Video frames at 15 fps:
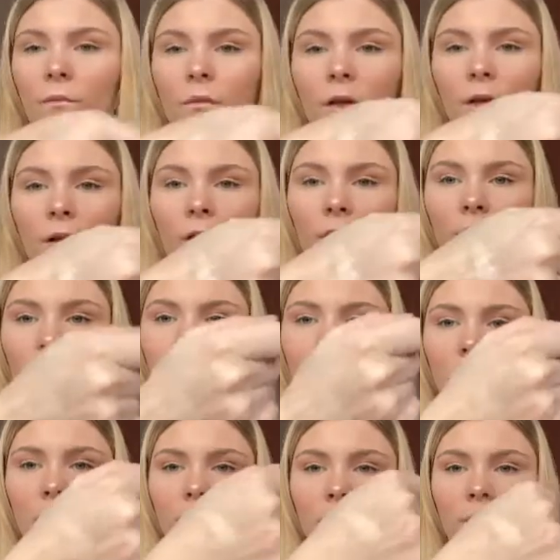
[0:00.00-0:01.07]
Like, look at that.
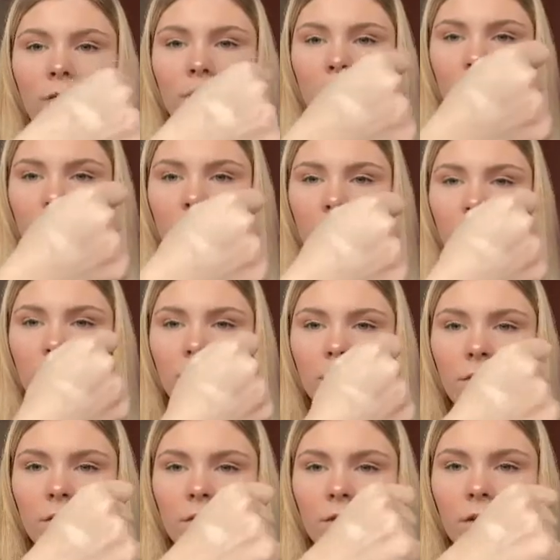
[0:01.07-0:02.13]

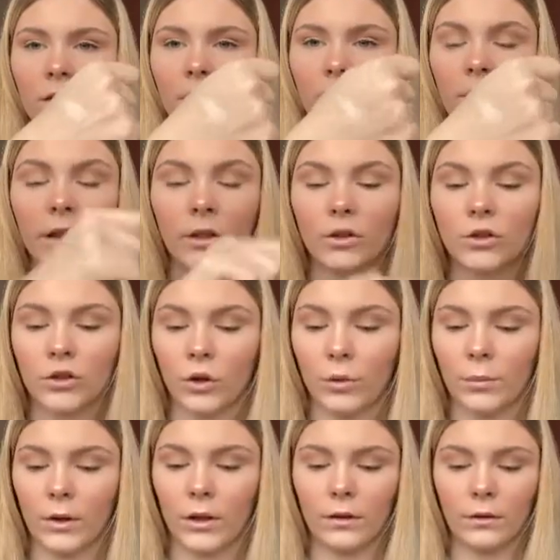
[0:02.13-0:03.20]
They are so
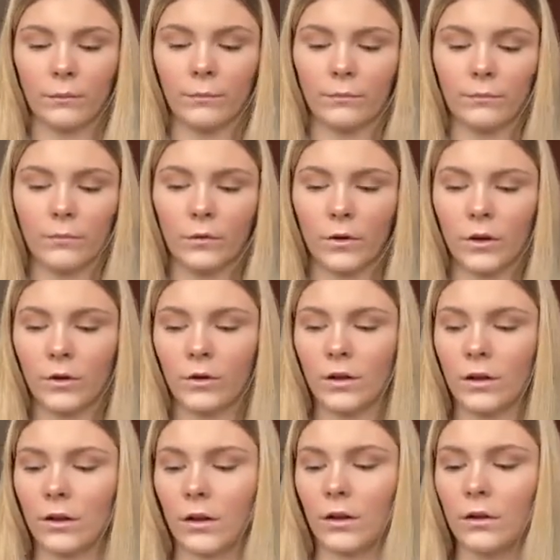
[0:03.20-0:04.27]
blinding. You get
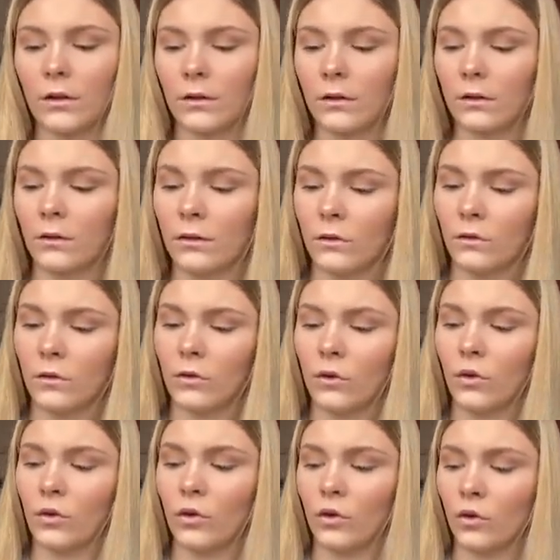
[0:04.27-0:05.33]
like,
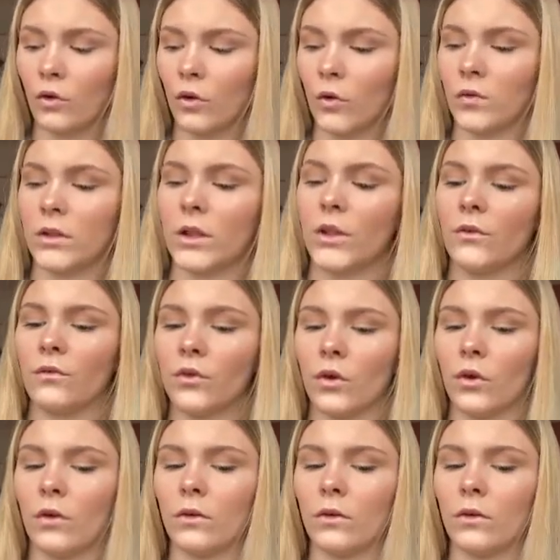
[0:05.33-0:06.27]
obviously you've got